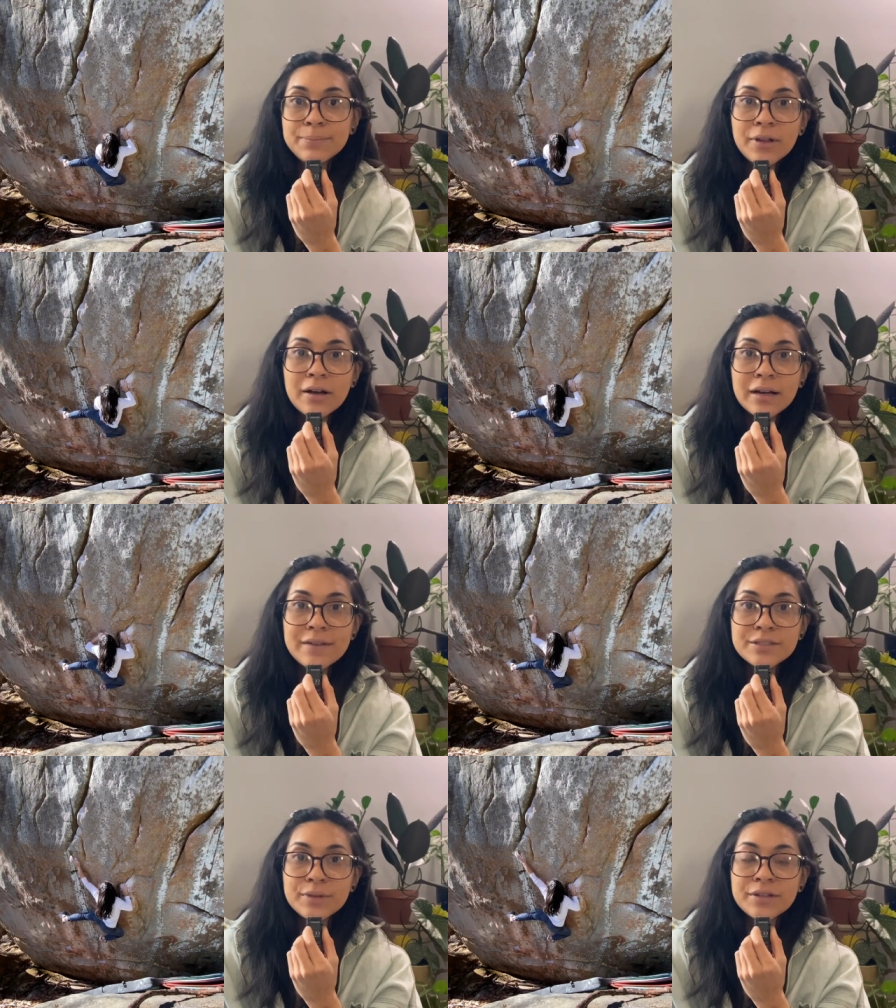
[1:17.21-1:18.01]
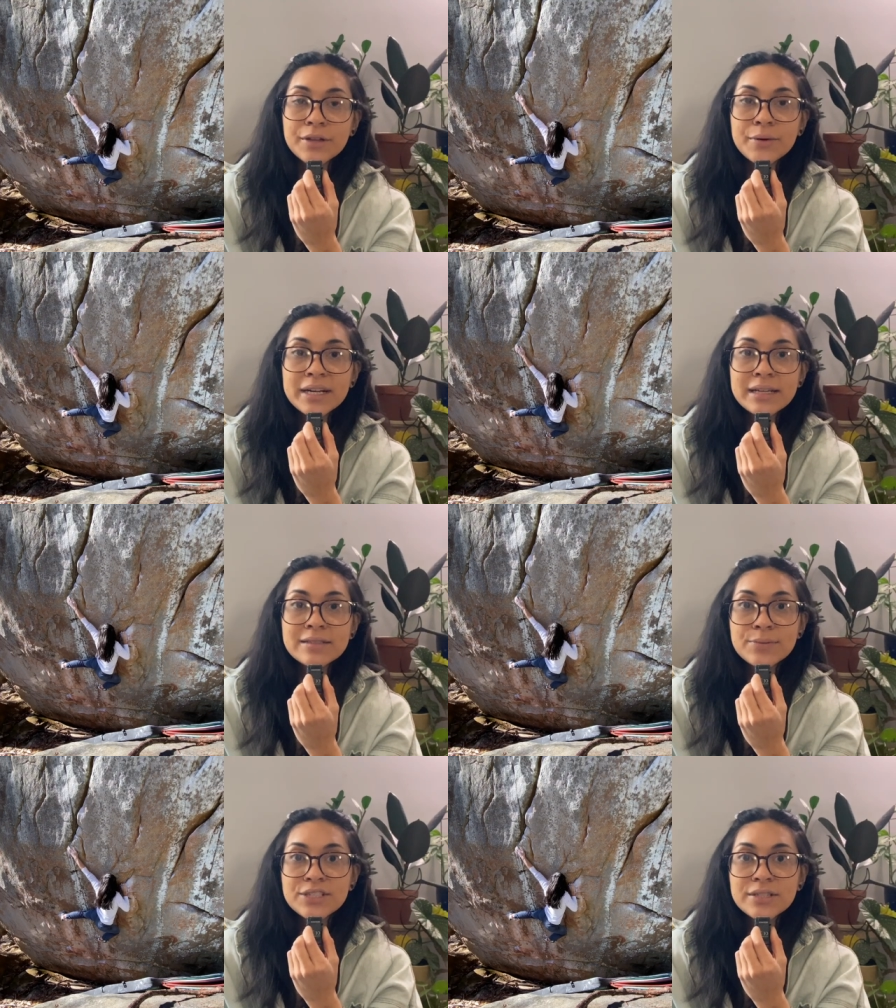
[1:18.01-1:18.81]
lock-offs when the lower
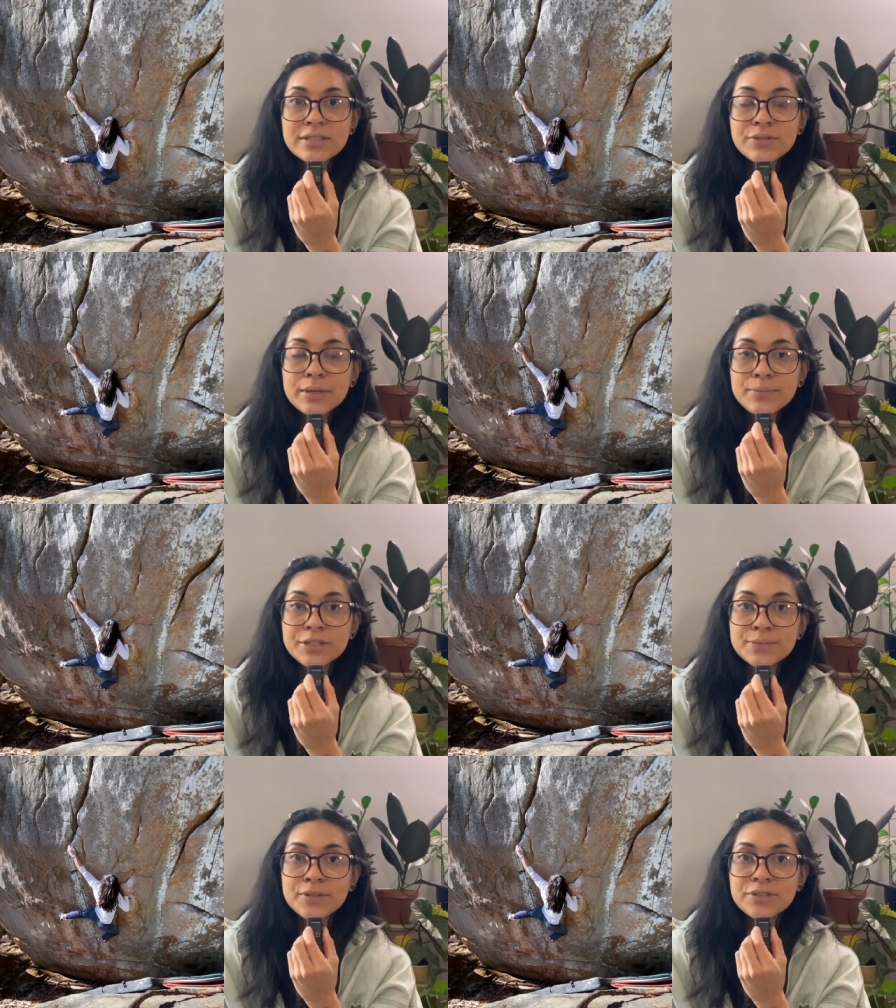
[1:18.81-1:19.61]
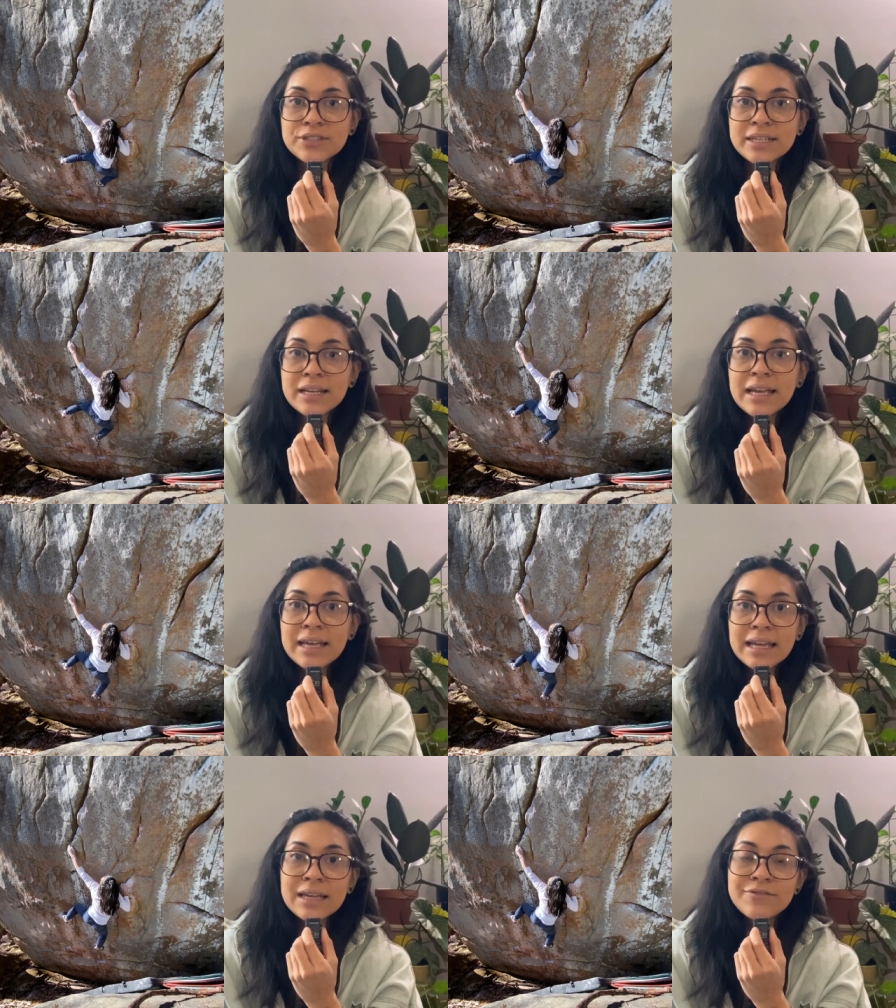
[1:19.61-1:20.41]
hand switches to a push motion
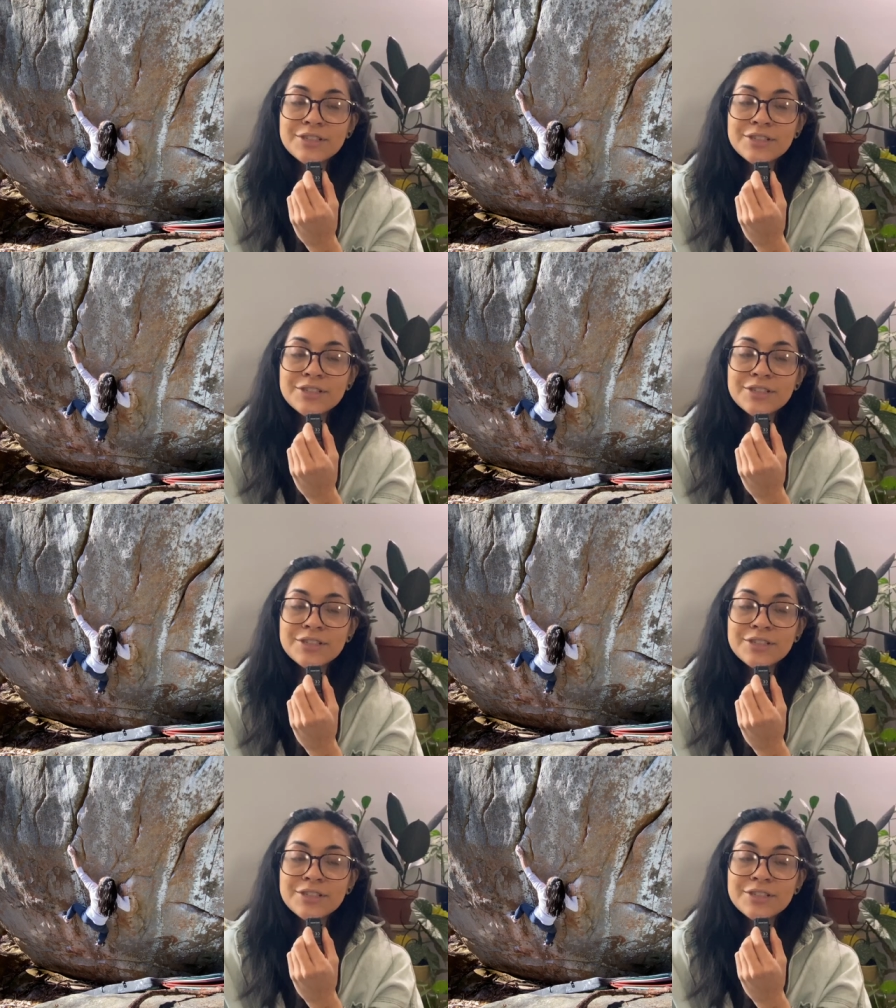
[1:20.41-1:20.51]
and for